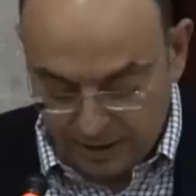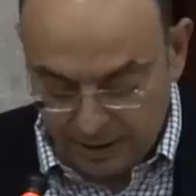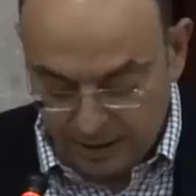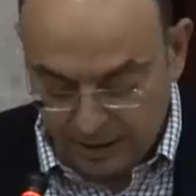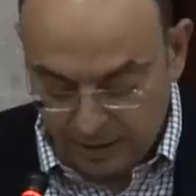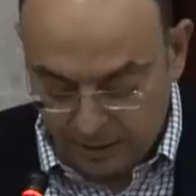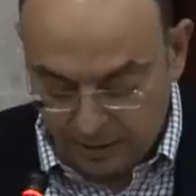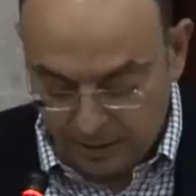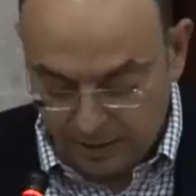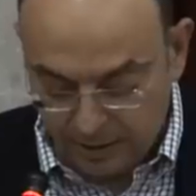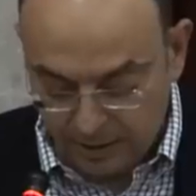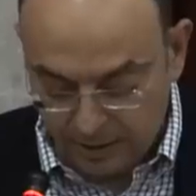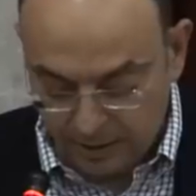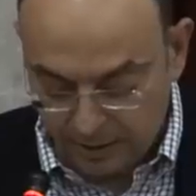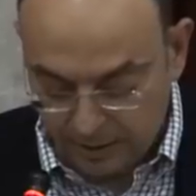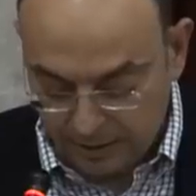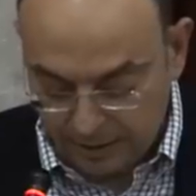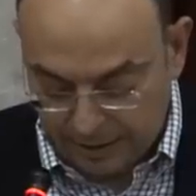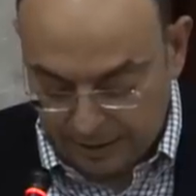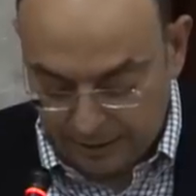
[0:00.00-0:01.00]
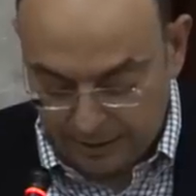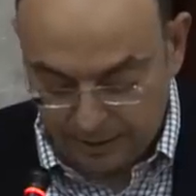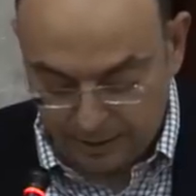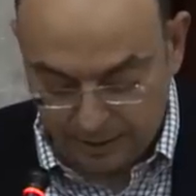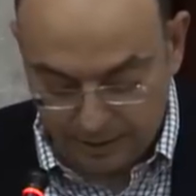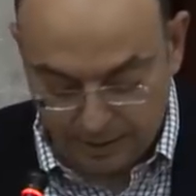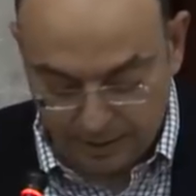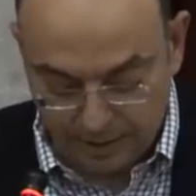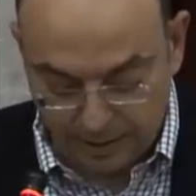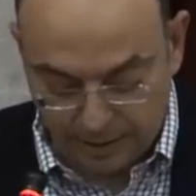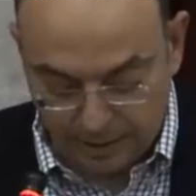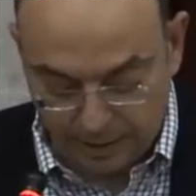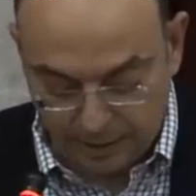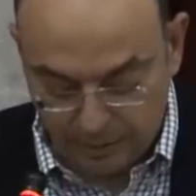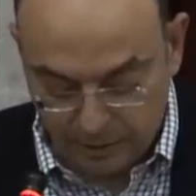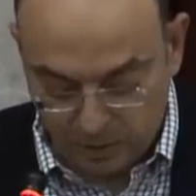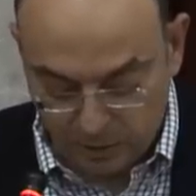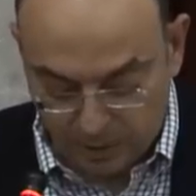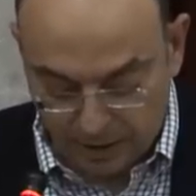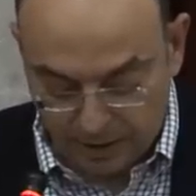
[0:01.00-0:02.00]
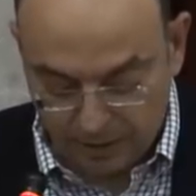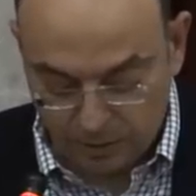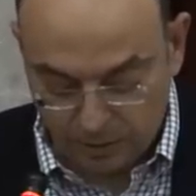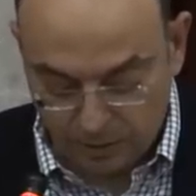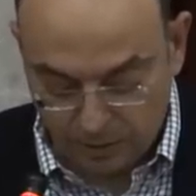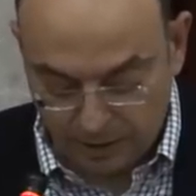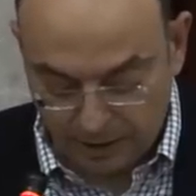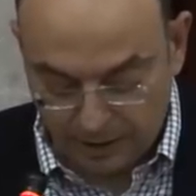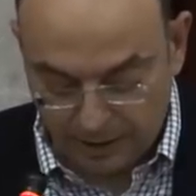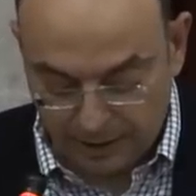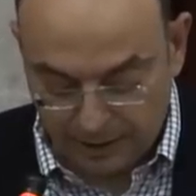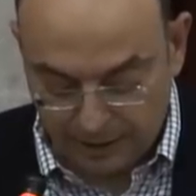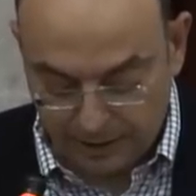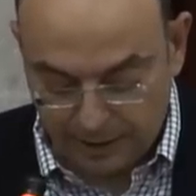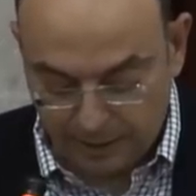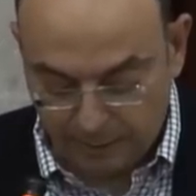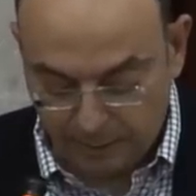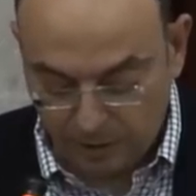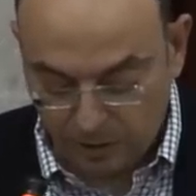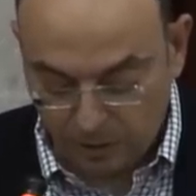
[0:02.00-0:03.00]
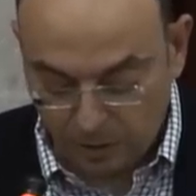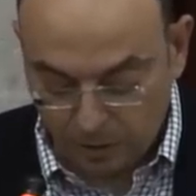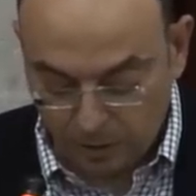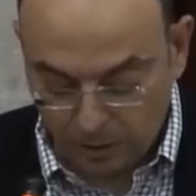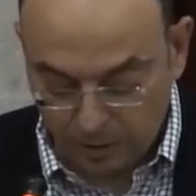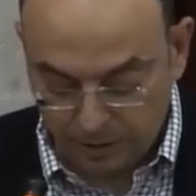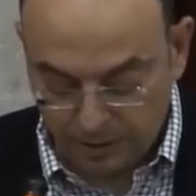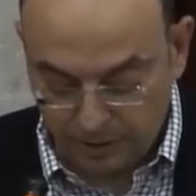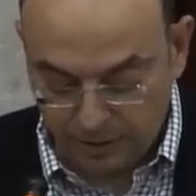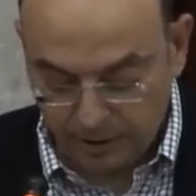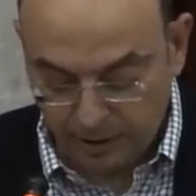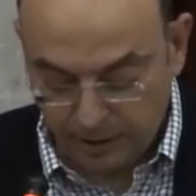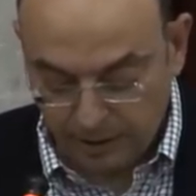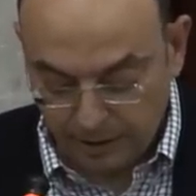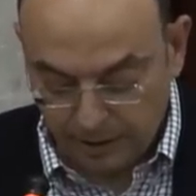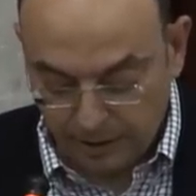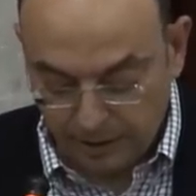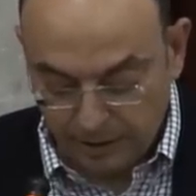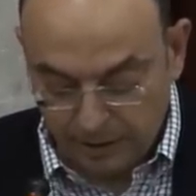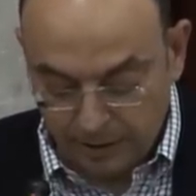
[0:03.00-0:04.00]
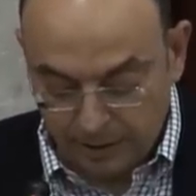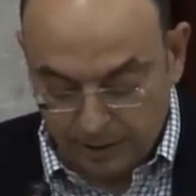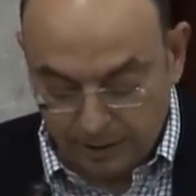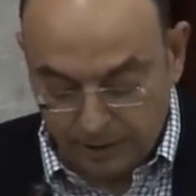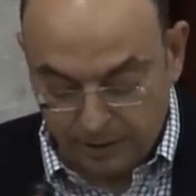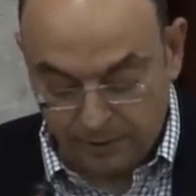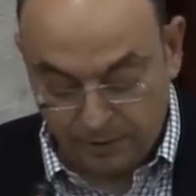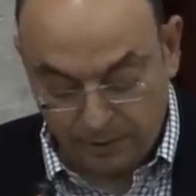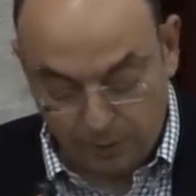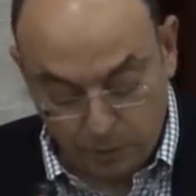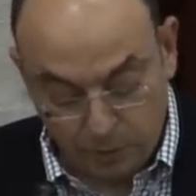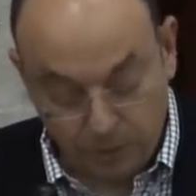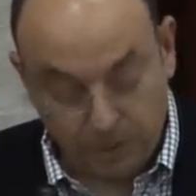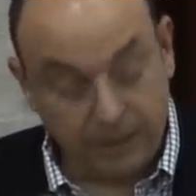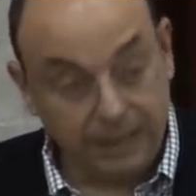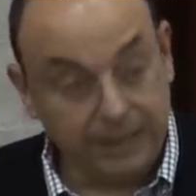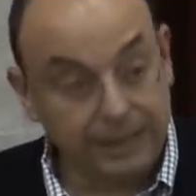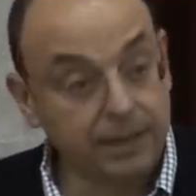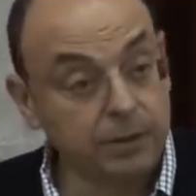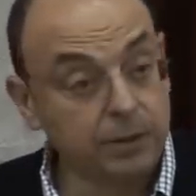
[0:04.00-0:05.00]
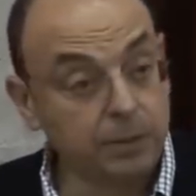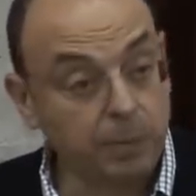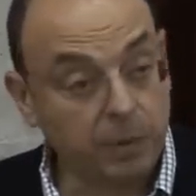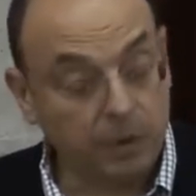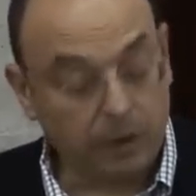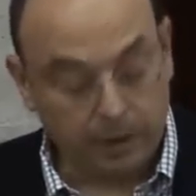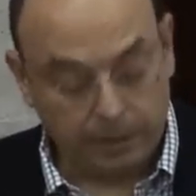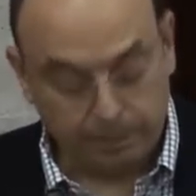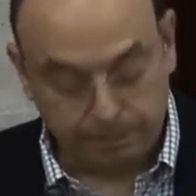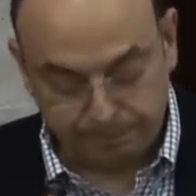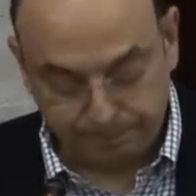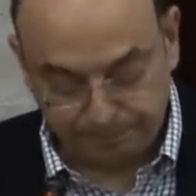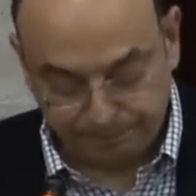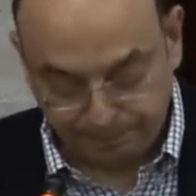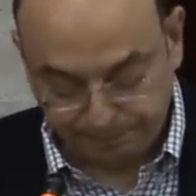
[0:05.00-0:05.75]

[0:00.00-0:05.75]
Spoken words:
see how these standards came to action in an example called as Future Leaders Program.